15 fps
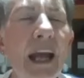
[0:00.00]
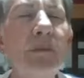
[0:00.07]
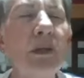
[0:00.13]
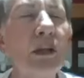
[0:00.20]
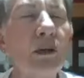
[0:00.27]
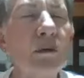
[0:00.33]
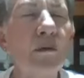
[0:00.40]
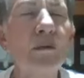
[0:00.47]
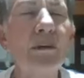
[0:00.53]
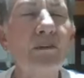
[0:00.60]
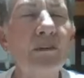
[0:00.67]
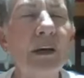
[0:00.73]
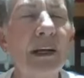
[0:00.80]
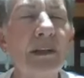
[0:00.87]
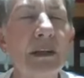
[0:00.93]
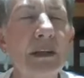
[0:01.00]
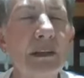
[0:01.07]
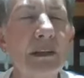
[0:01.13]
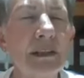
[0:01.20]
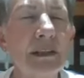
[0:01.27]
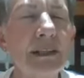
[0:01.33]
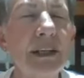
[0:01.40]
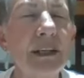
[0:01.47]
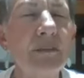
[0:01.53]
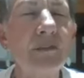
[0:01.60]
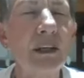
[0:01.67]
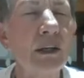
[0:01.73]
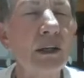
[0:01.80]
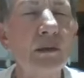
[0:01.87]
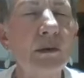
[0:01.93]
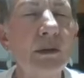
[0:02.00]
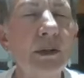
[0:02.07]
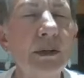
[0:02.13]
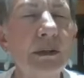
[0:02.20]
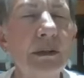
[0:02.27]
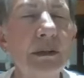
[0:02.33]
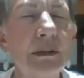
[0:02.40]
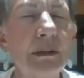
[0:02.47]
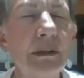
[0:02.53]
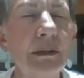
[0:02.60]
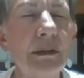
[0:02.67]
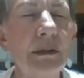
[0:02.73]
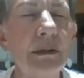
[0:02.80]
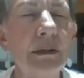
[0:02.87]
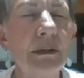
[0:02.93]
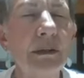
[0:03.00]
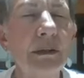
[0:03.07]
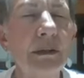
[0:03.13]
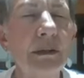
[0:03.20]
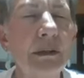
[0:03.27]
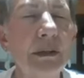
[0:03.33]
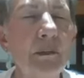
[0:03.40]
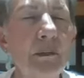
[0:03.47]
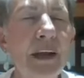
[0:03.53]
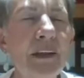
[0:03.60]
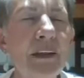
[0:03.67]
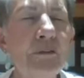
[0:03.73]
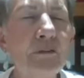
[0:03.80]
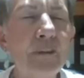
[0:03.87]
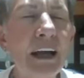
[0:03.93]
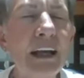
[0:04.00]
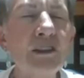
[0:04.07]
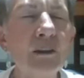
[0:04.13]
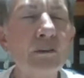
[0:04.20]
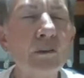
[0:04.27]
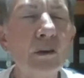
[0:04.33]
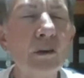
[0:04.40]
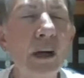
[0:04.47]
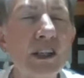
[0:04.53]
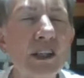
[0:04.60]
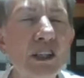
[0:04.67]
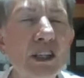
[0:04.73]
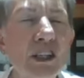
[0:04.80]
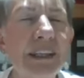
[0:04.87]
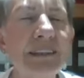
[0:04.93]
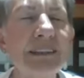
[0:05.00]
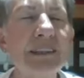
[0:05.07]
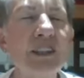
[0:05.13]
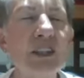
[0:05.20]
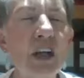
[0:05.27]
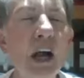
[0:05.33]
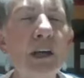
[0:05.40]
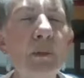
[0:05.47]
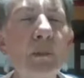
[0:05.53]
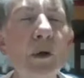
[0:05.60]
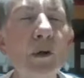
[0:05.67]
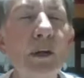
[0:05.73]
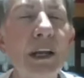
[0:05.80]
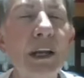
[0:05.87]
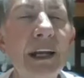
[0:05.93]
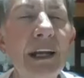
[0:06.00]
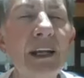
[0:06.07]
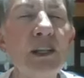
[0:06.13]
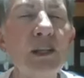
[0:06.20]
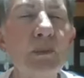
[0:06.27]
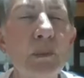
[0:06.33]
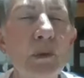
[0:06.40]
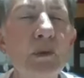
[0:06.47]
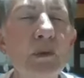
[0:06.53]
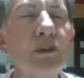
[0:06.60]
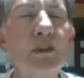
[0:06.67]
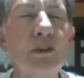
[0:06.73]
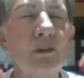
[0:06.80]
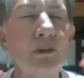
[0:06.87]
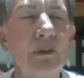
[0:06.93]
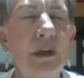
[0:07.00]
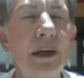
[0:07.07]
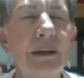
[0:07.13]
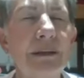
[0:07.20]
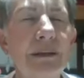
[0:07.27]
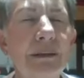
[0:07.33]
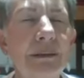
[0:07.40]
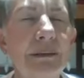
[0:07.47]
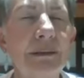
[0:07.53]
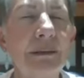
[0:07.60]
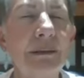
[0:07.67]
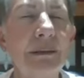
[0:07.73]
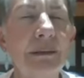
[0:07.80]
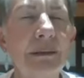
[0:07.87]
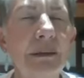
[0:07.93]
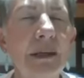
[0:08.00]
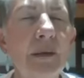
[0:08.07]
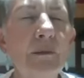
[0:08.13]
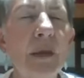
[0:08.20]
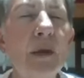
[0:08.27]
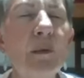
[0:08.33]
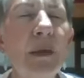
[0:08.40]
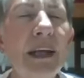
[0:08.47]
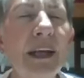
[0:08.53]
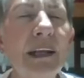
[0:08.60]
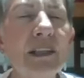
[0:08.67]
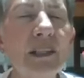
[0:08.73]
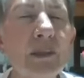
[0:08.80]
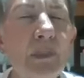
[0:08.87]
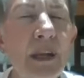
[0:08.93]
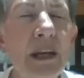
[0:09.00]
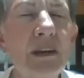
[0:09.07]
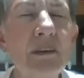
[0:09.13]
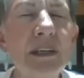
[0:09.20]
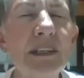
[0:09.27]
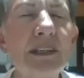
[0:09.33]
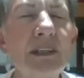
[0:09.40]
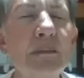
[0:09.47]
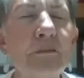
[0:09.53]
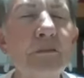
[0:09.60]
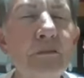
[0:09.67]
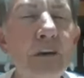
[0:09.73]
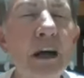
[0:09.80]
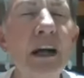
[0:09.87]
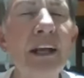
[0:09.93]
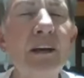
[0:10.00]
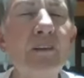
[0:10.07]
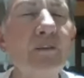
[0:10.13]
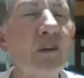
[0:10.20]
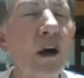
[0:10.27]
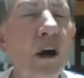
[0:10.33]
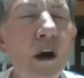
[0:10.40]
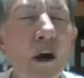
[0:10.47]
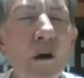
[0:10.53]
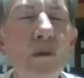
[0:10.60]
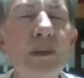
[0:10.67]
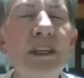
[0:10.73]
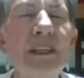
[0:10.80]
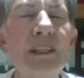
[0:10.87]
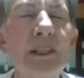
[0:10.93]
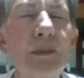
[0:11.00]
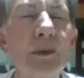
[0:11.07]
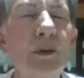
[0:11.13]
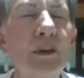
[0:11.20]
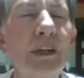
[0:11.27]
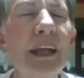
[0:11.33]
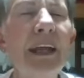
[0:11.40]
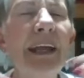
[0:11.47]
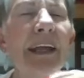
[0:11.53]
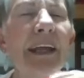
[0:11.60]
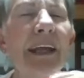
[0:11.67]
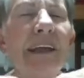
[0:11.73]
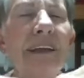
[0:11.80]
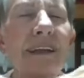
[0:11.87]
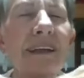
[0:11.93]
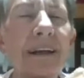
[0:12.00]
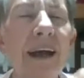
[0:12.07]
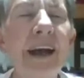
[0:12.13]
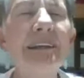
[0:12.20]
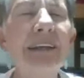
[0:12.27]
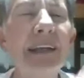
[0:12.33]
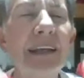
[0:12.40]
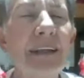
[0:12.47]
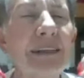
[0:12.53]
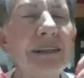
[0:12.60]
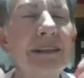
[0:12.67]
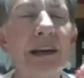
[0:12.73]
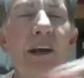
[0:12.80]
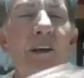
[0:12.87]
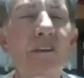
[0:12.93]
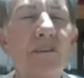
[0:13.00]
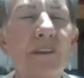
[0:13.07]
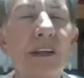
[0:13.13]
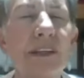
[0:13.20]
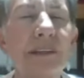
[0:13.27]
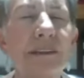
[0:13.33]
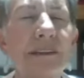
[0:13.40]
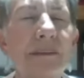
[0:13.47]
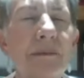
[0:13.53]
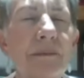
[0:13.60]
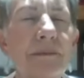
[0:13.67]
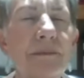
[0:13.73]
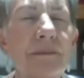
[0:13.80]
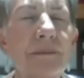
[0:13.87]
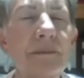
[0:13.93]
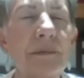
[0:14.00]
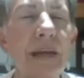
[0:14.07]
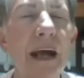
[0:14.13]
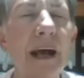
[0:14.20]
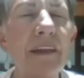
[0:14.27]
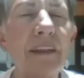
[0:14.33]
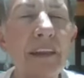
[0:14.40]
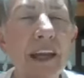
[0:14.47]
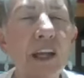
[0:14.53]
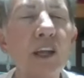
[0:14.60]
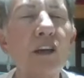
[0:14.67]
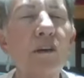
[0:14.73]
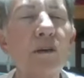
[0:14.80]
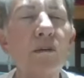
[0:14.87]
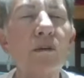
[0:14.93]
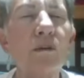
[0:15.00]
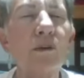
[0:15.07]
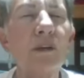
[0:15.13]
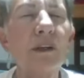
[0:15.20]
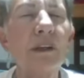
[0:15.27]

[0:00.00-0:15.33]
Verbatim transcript: be glorified this evening, Lord. May the face of Christ Jesus shine upon each person tonight. May we experience the fire of the Holy Spirit igniting inside of us. I thank you, Lord.